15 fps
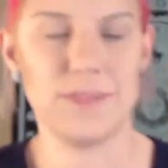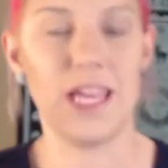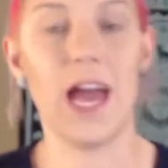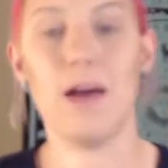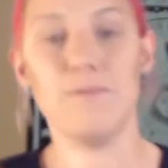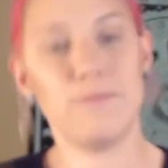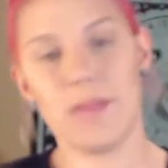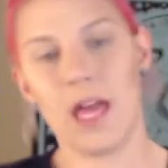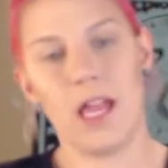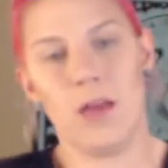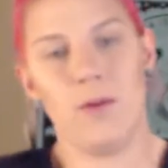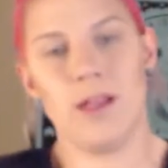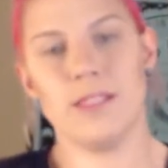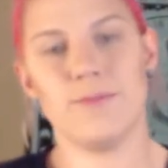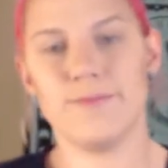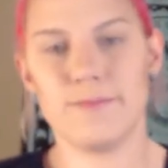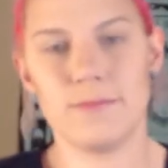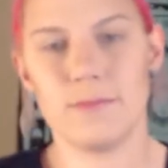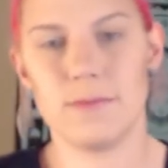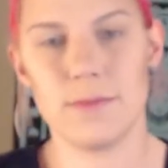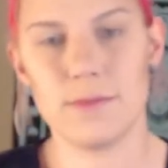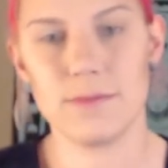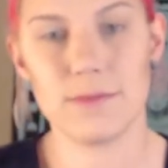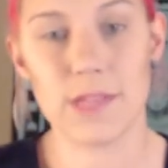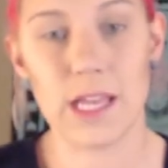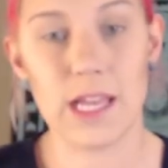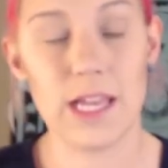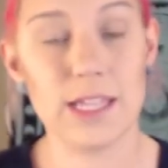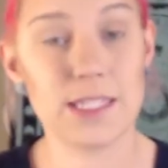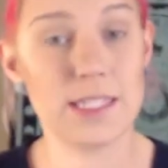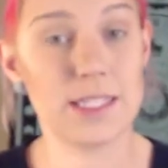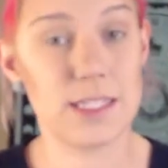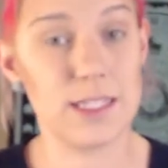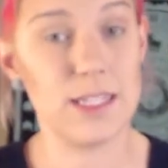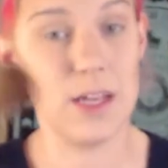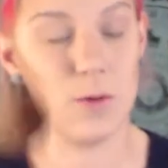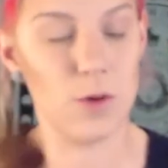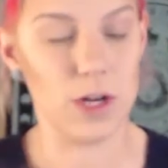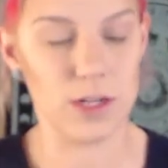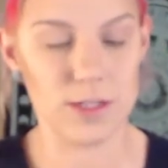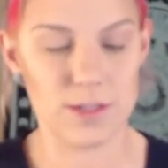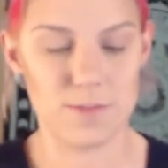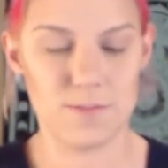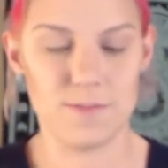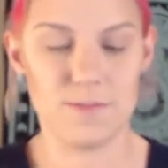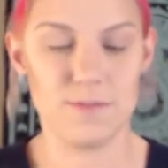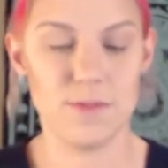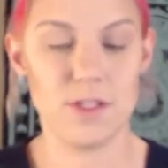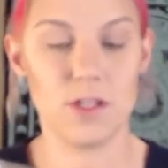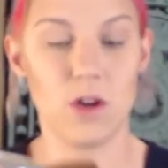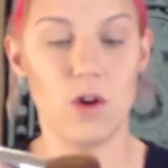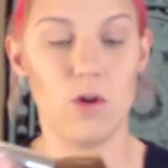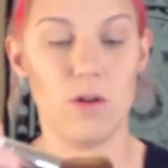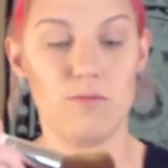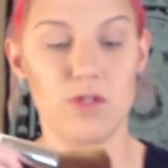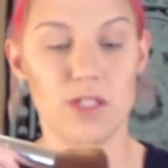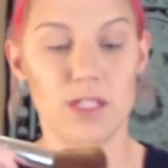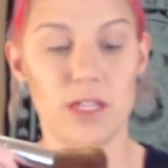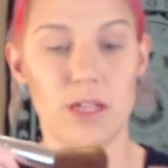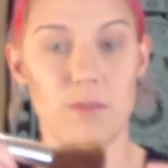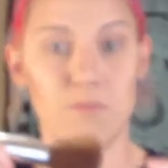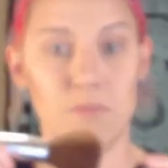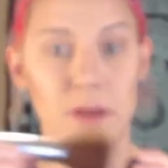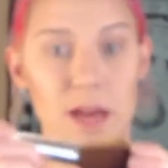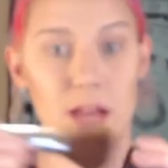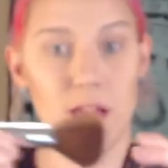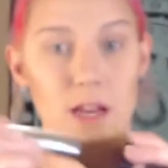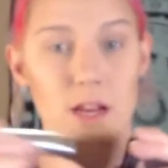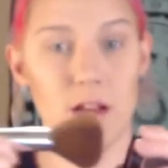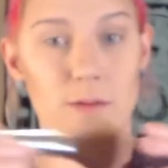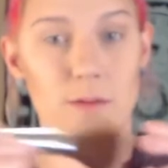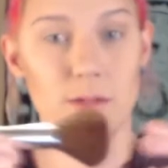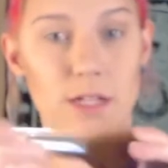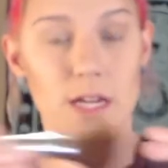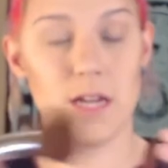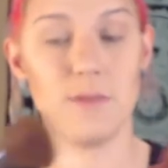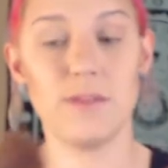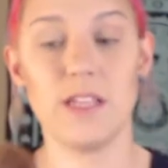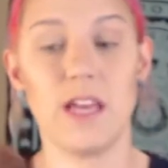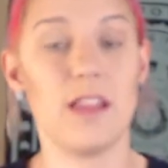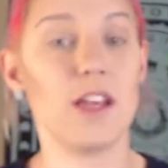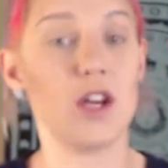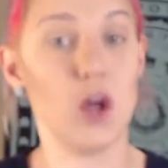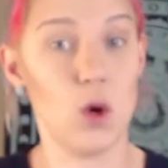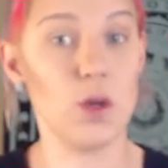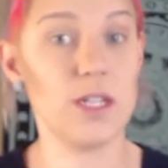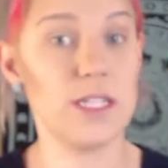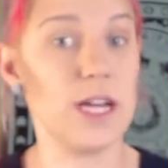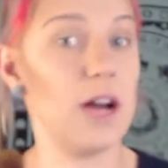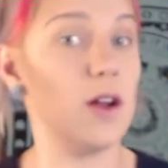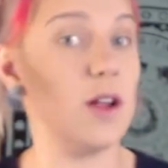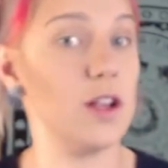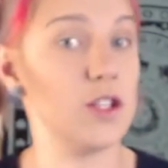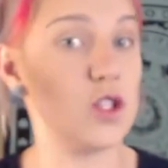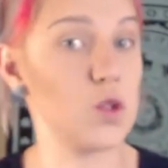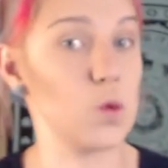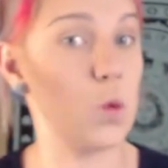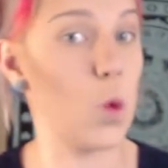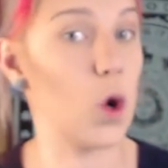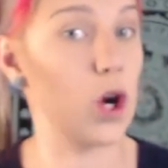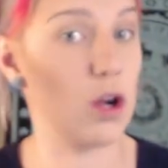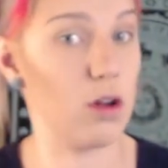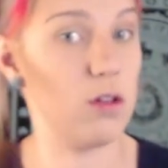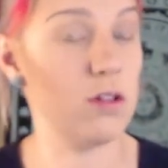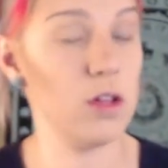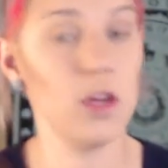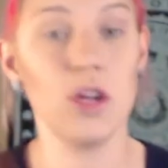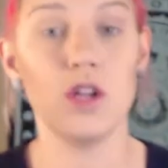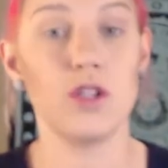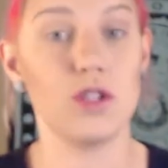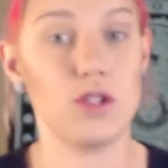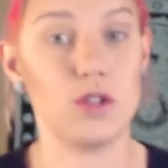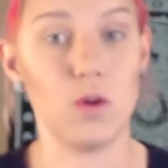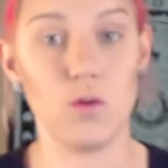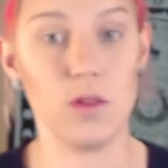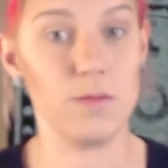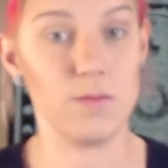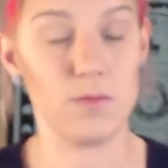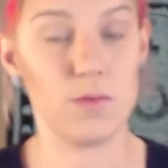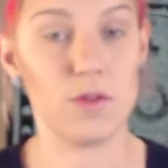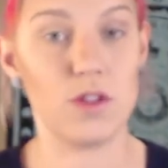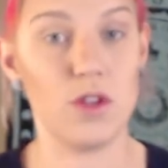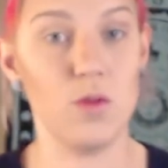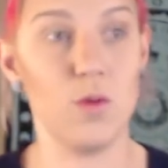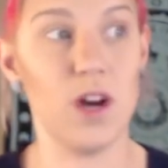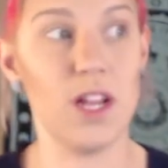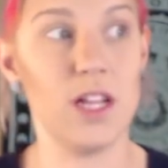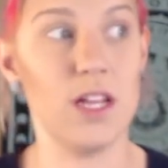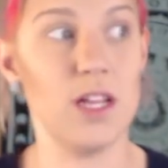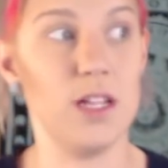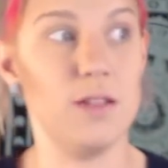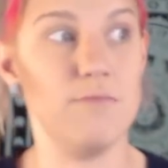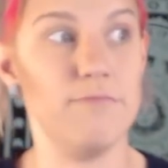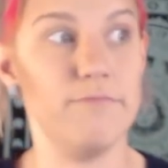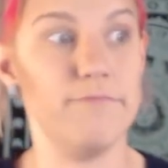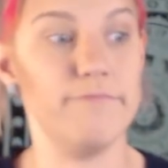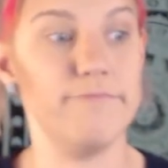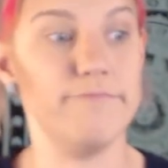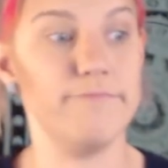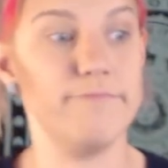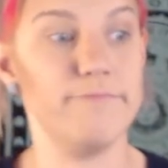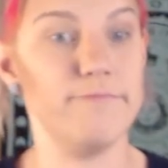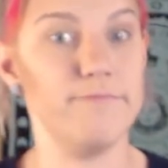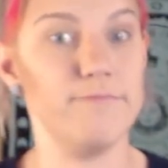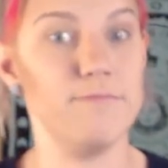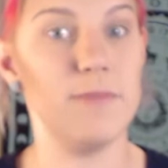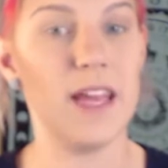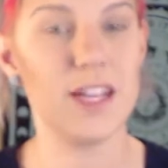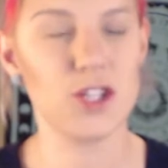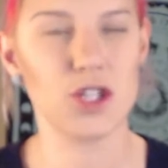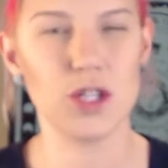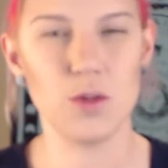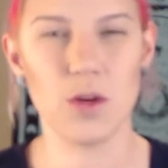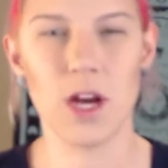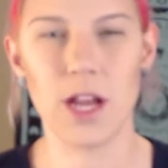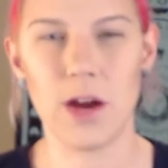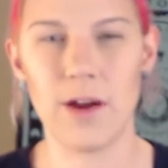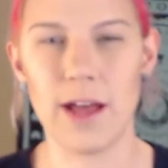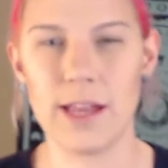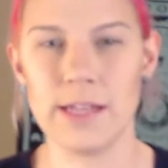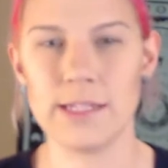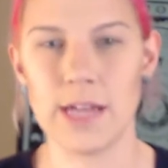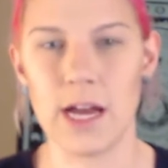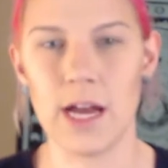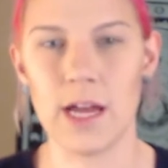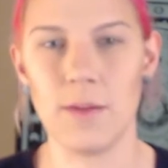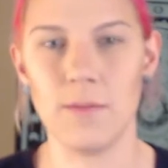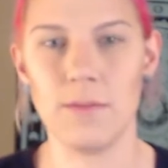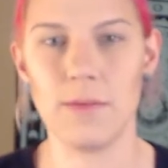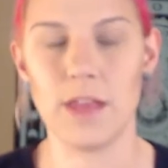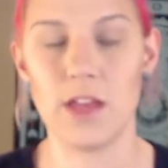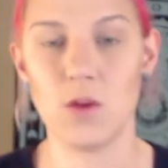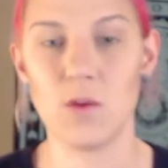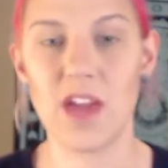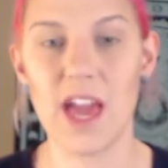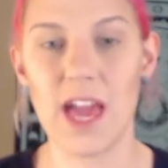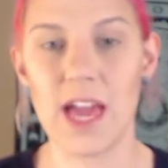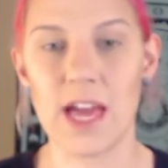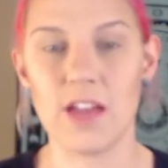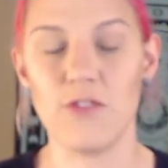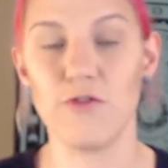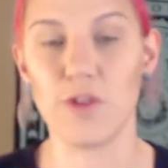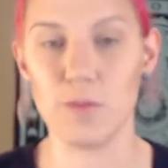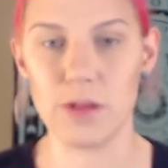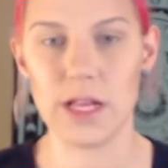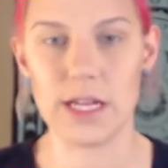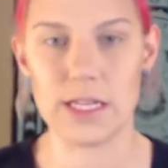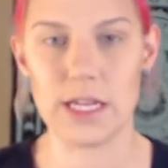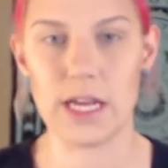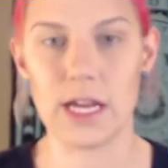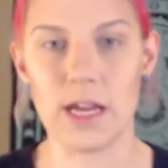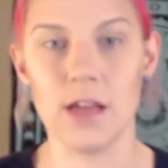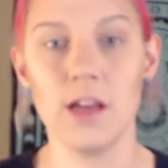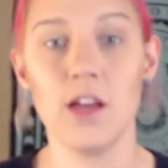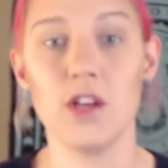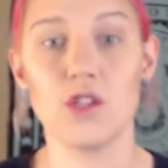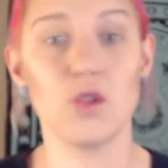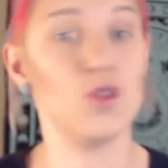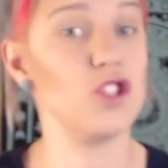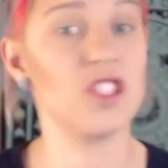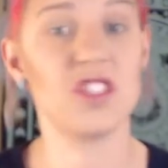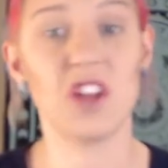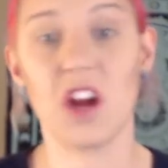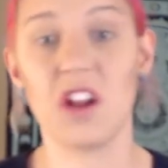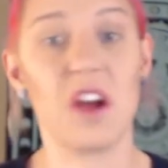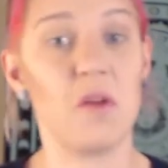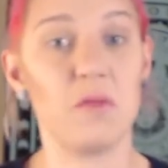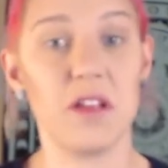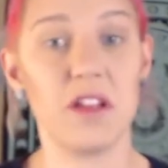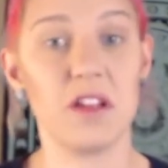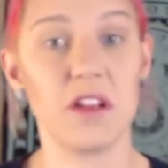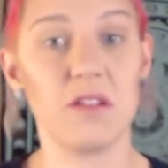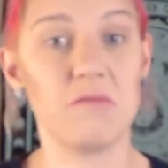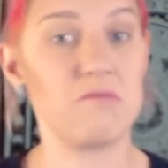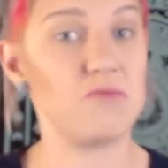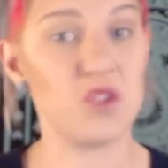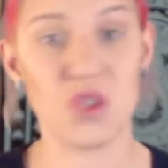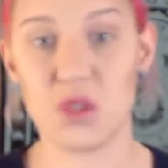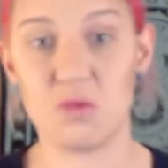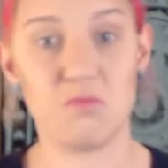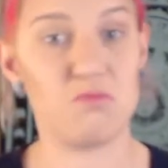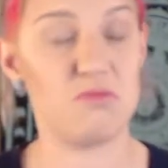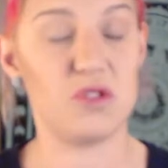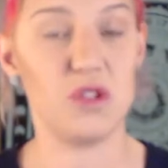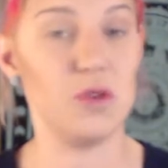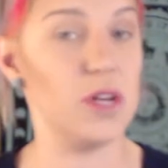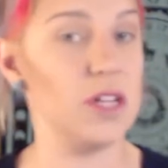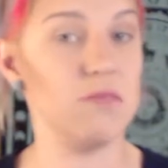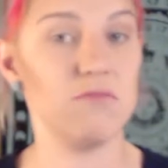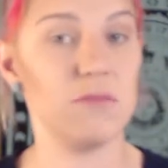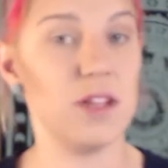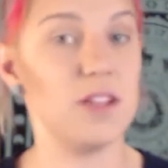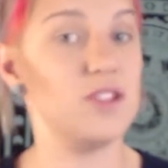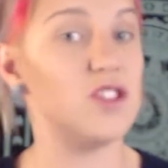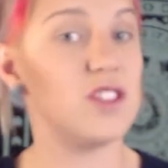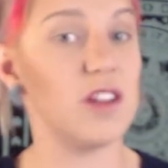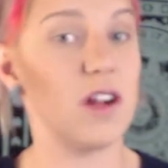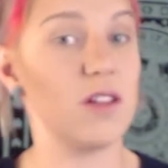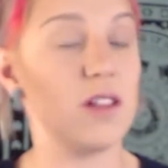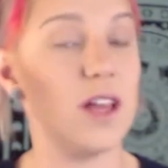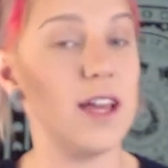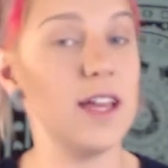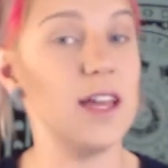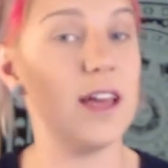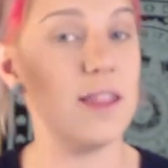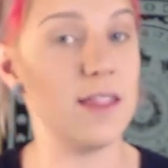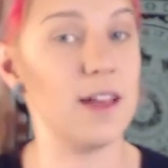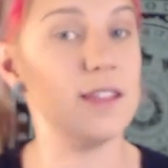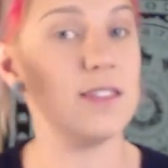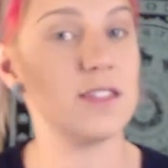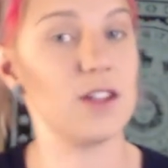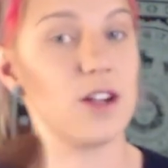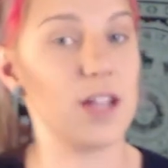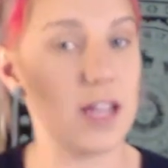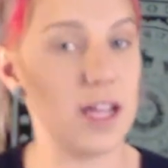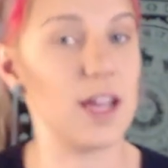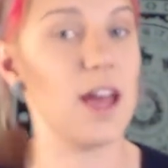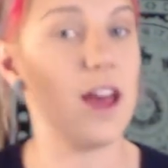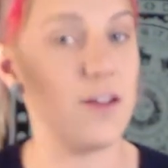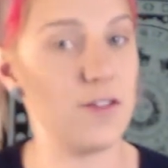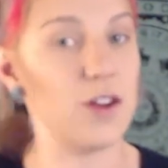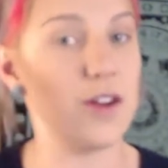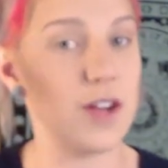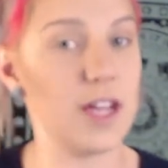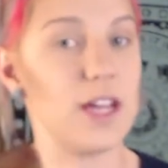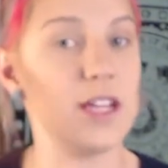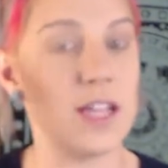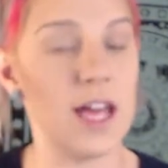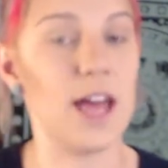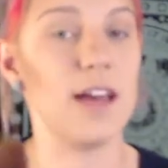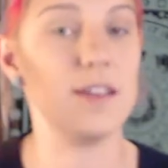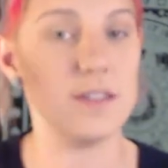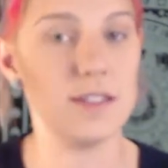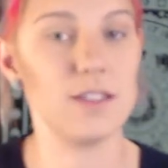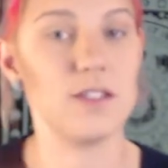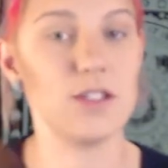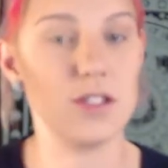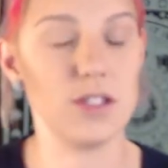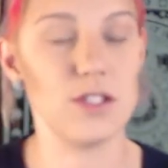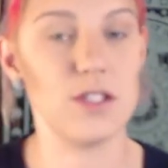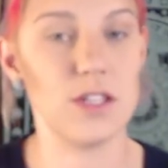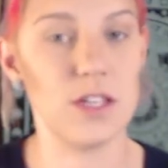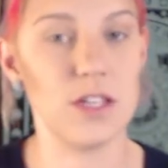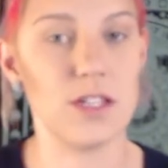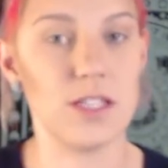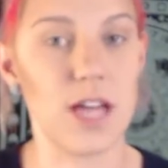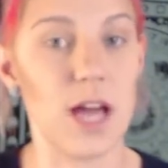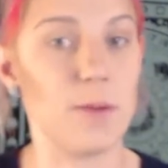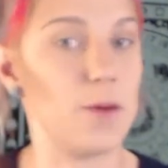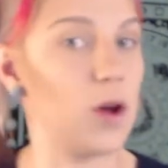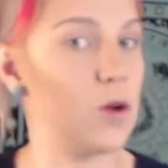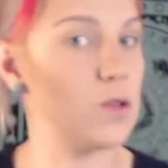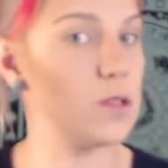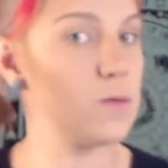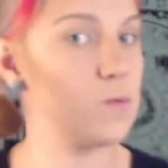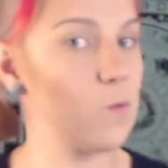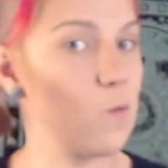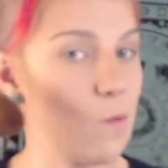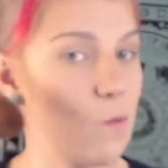Yeah, anyways, it works. So I'm just going to pat a couple times and then go to town and swirl. You want to make sure you cut out any time that you can for blending. So just start out blending. Just do it and start light and then start getting a heavier hand as time goes.